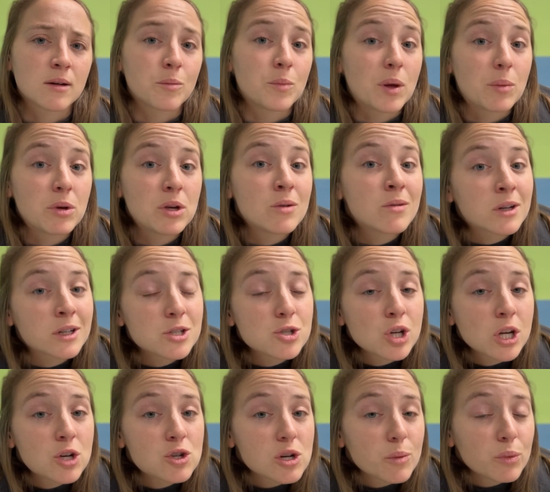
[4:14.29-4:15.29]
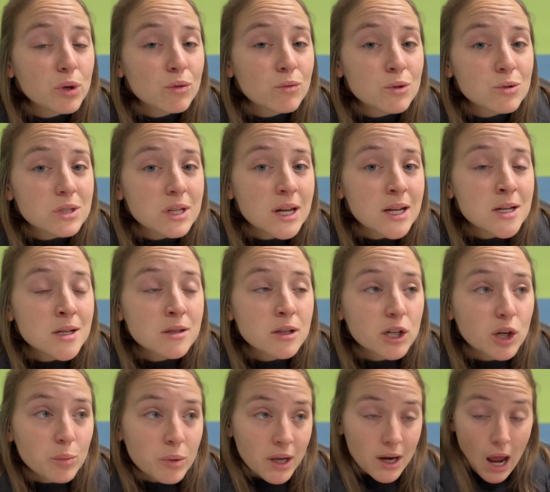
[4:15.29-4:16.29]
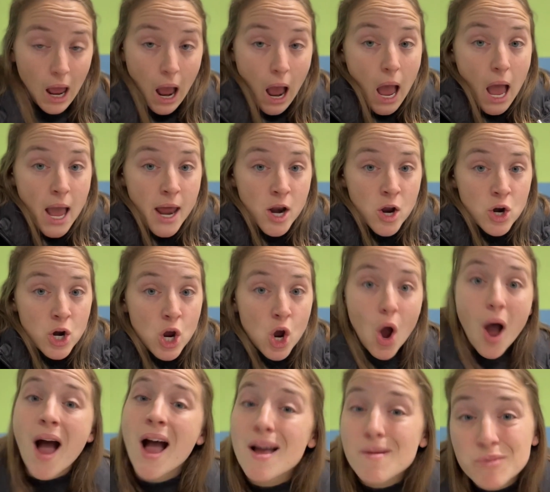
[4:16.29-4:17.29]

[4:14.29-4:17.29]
Maybe you want to change up your routine a little bit. I don't know.